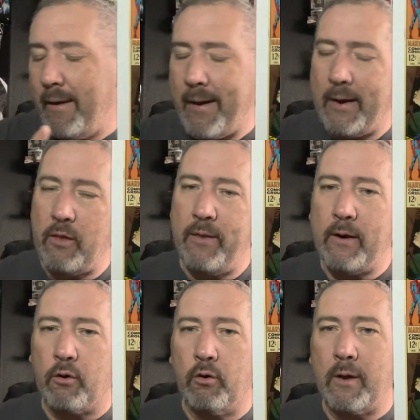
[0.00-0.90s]
Anything
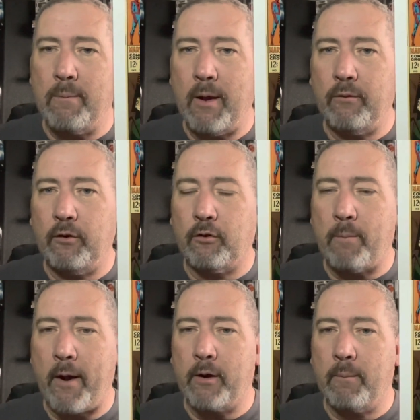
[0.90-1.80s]
early Amazing
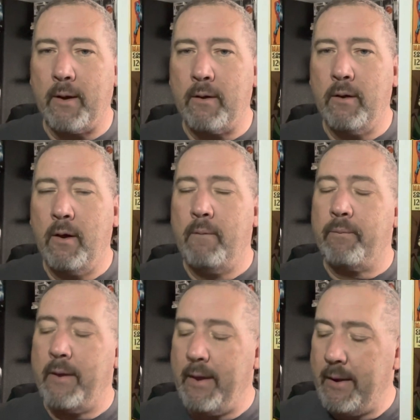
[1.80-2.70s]
Spider-Man
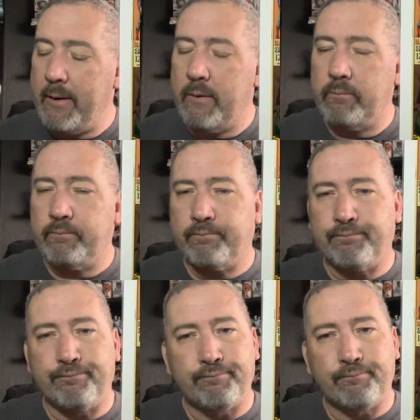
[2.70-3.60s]
in,
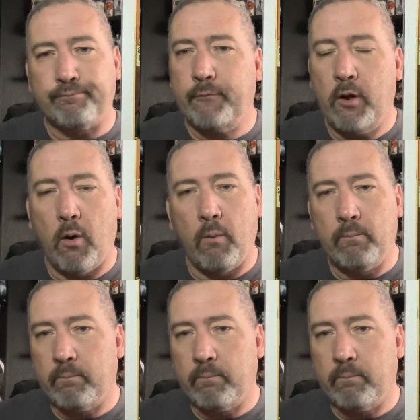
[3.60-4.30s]
you know,